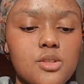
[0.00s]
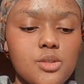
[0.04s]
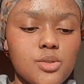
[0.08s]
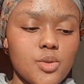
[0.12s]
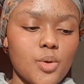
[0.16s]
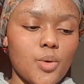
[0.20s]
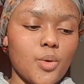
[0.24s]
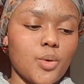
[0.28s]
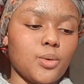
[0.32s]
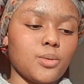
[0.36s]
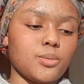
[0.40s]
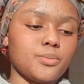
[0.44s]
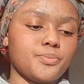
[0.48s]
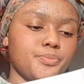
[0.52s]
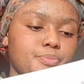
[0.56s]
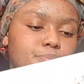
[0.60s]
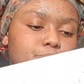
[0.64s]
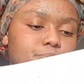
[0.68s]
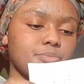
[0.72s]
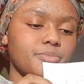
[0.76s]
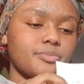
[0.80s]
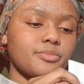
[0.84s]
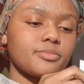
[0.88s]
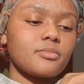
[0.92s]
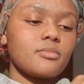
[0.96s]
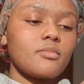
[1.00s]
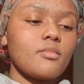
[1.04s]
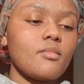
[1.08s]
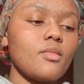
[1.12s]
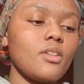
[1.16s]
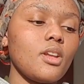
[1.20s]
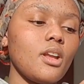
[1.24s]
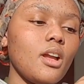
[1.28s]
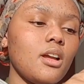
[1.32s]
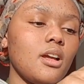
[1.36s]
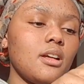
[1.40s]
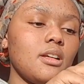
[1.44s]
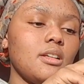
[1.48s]
So
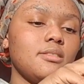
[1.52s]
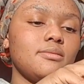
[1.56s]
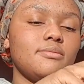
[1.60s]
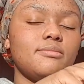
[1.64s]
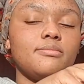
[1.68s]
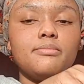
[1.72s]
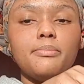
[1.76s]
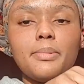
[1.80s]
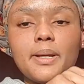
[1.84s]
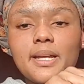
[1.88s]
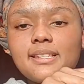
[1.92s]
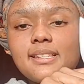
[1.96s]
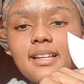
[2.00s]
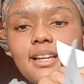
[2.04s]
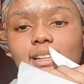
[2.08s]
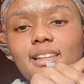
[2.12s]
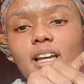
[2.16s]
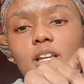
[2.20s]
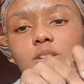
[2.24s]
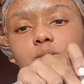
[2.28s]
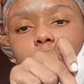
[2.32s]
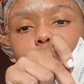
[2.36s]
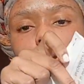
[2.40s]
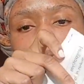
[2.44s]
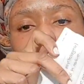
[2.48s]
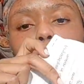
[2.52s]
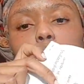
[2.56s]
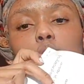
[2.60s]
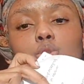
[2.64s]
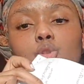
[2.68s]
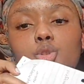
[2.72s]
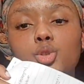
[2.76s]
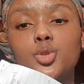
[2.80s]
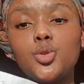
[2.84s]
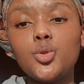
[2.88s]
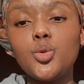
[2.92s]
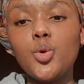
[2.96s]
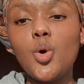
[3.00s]
basically that's what I would
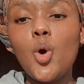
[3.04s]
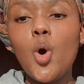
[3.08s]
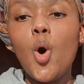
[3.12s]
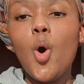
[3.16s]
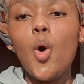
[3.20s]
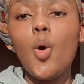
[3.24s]
do